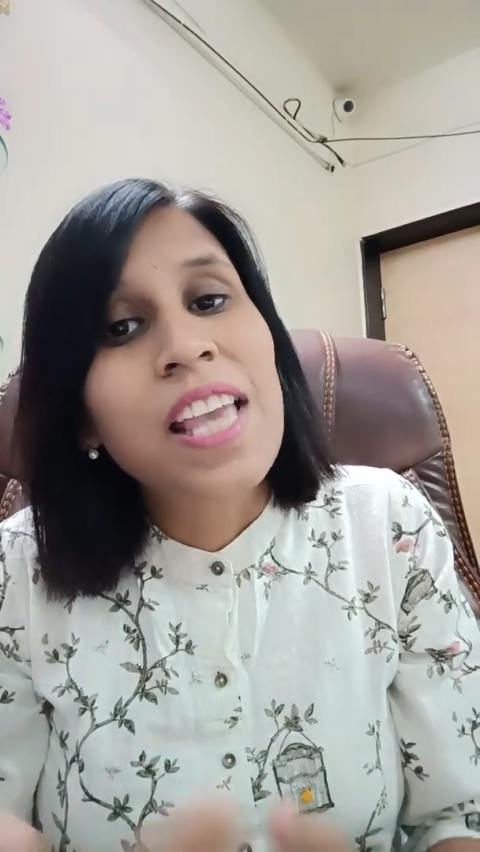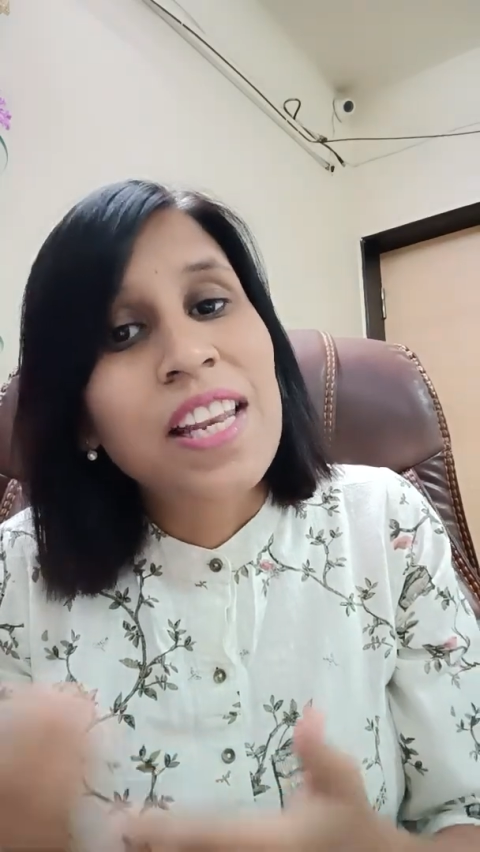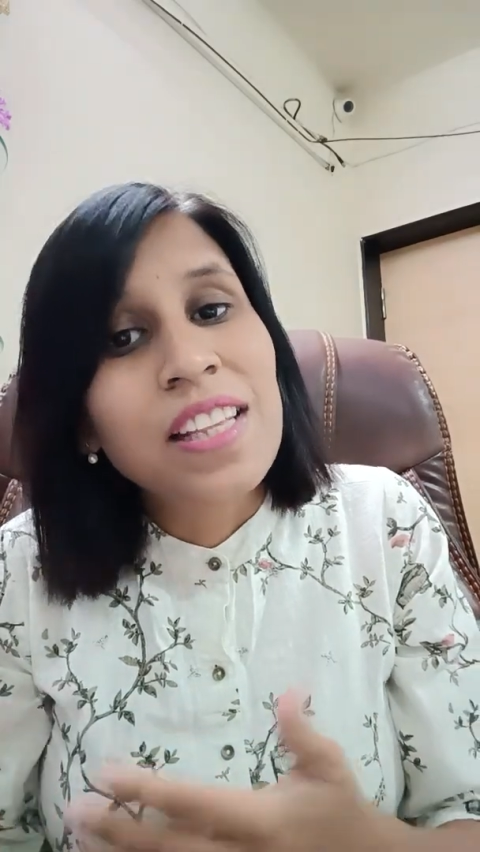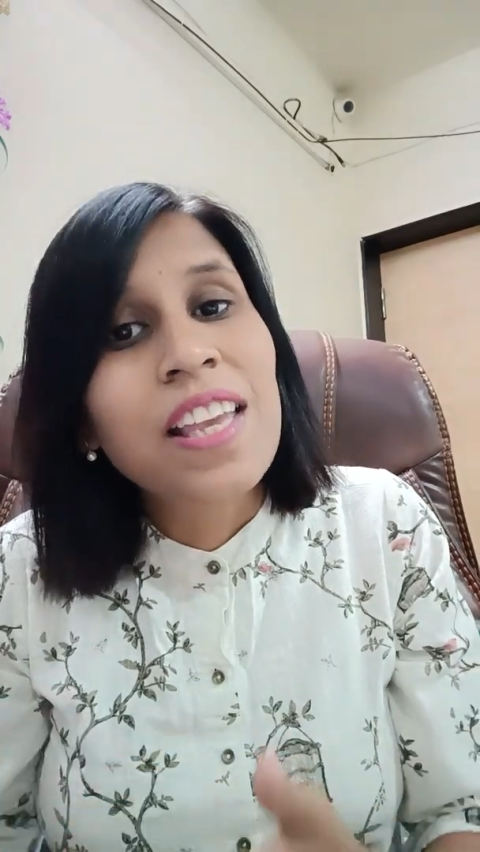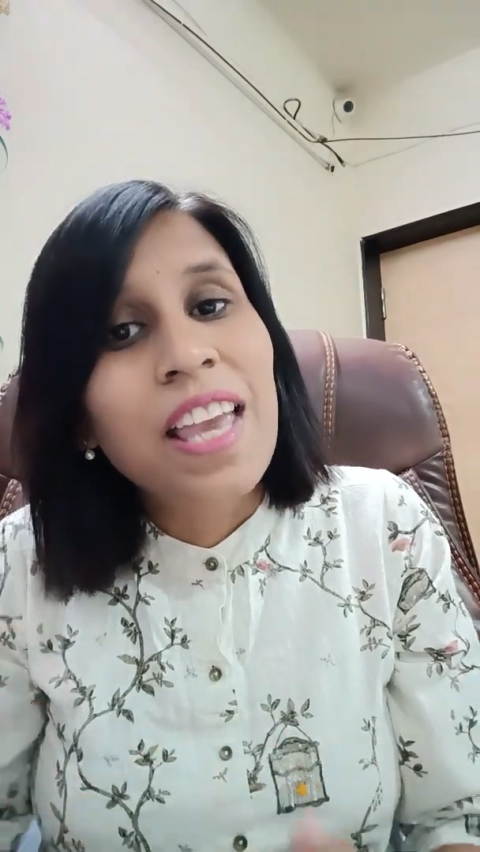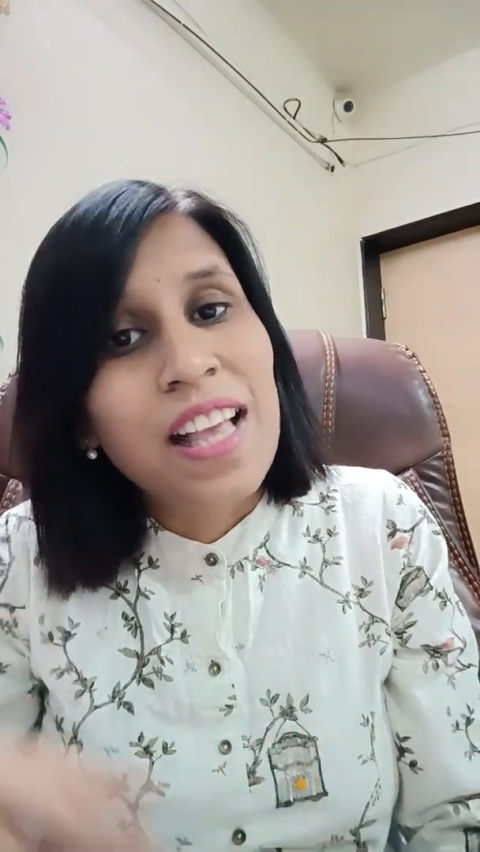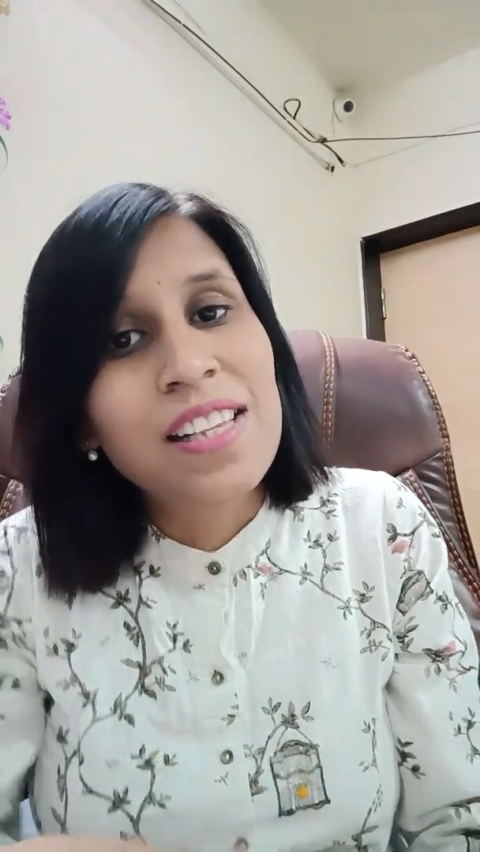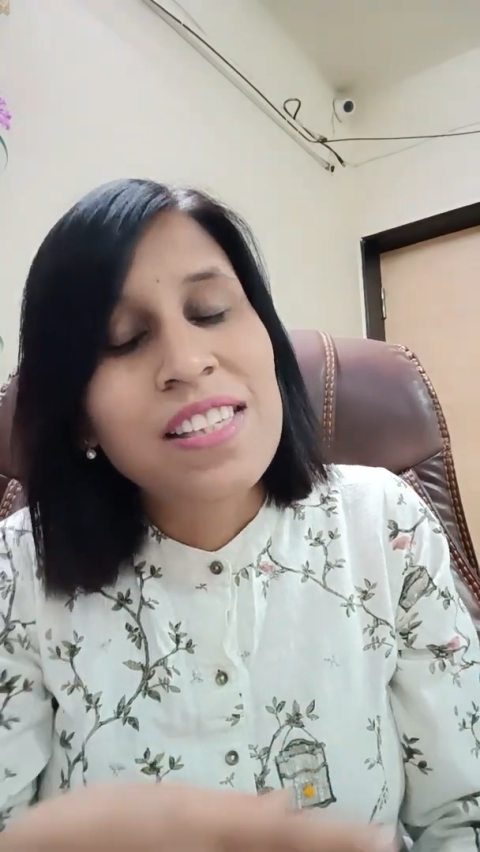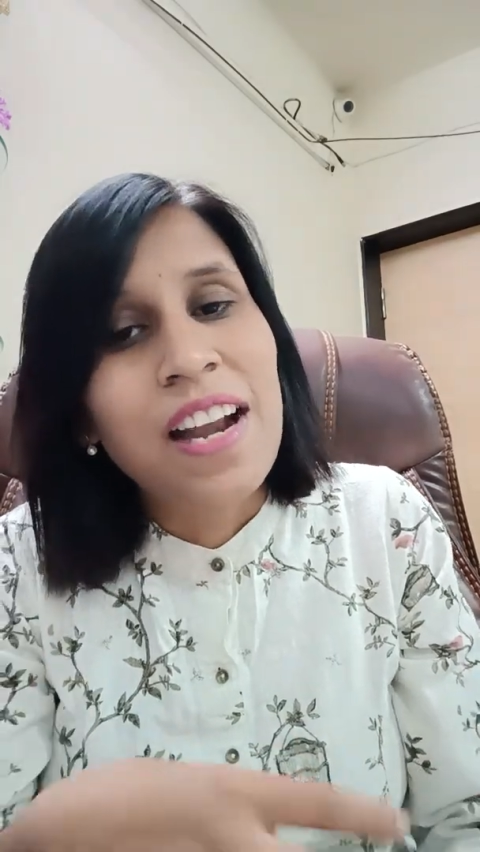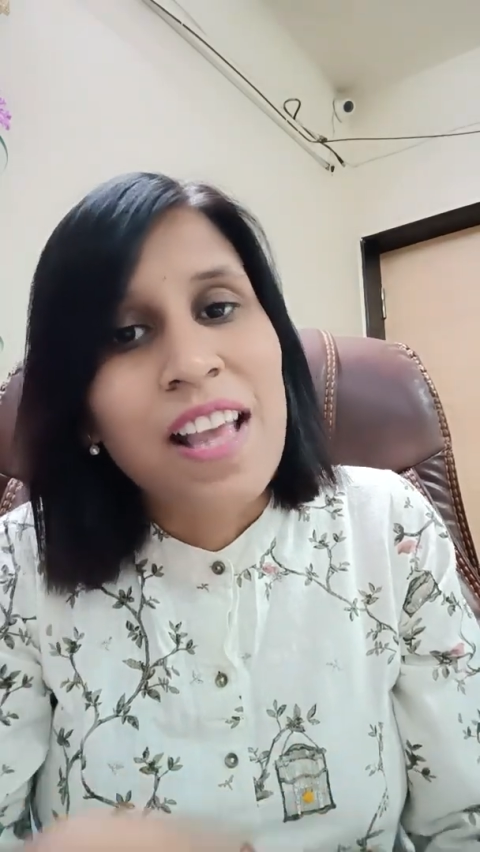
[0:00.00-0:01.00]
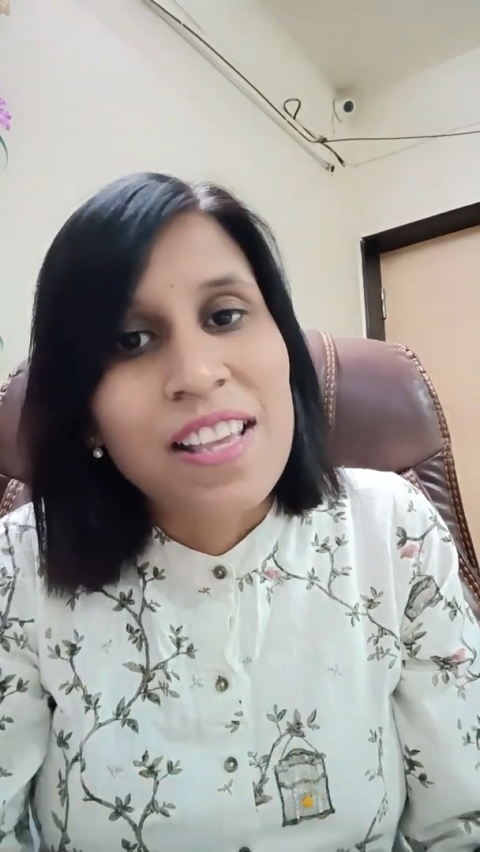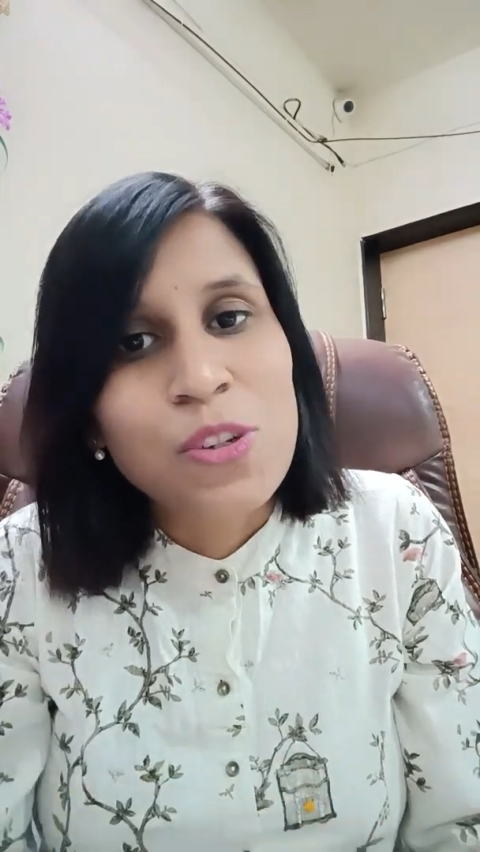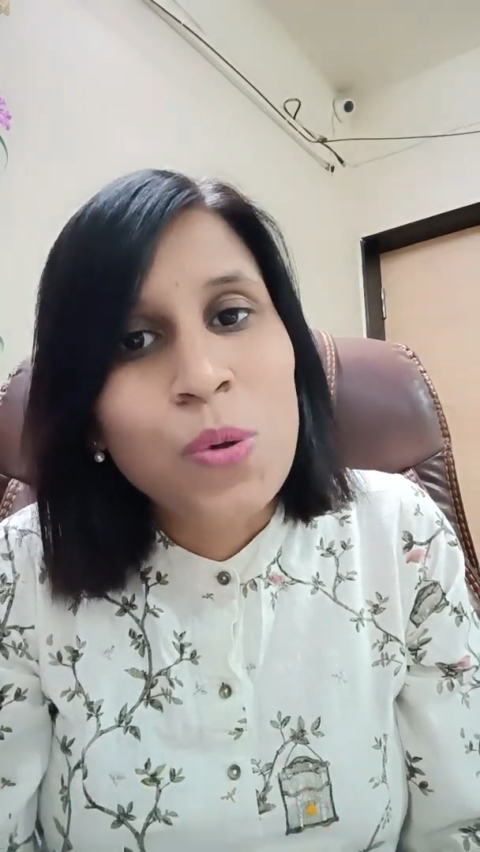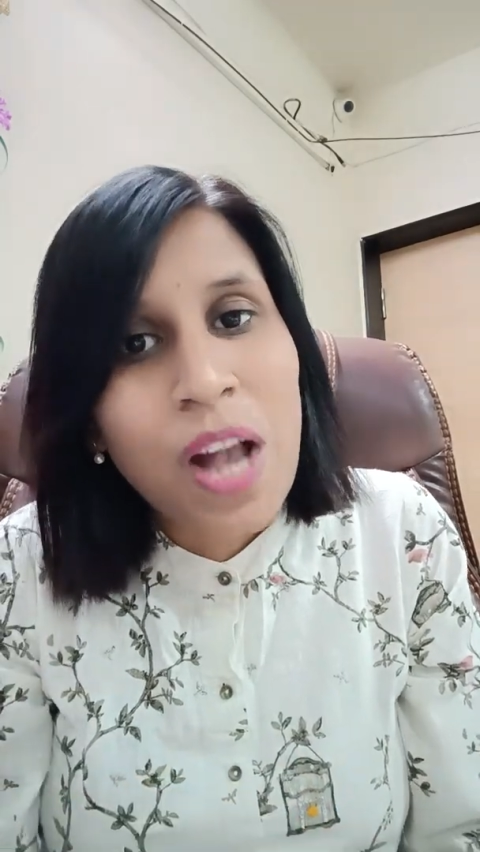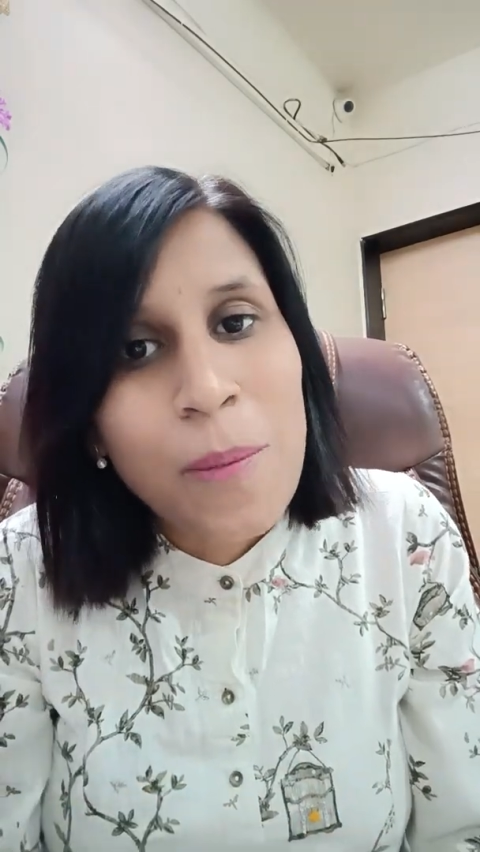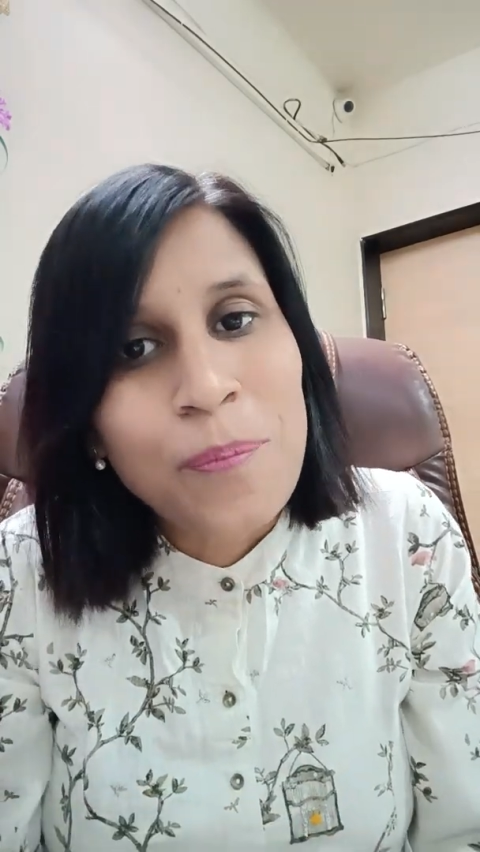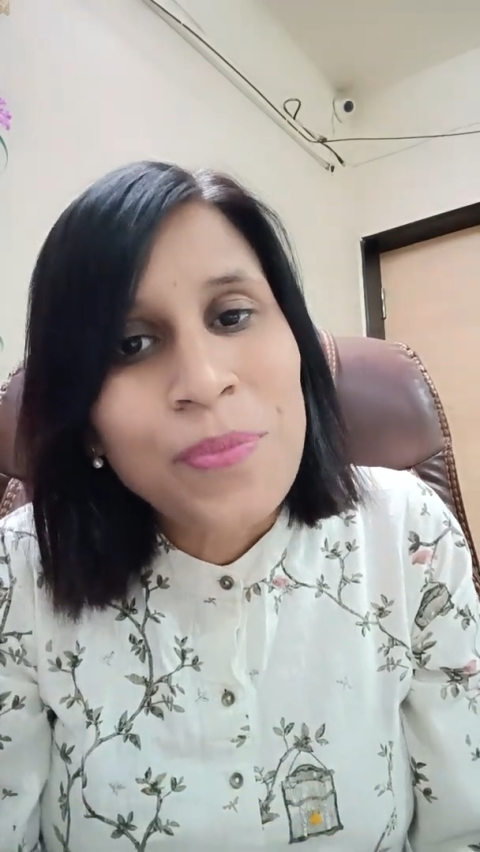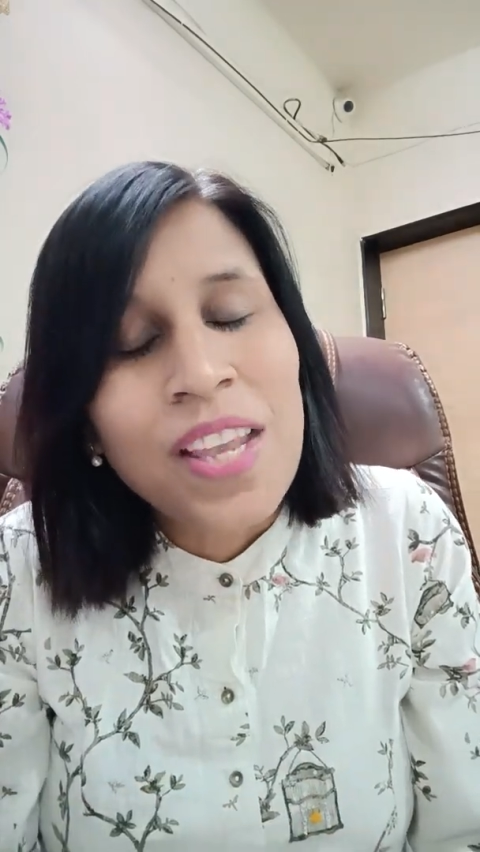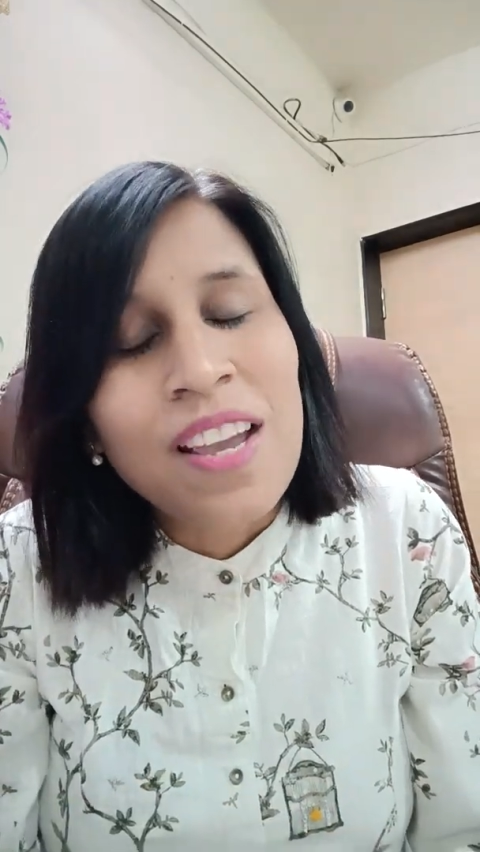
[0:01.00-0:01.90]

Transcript: anything else that has to come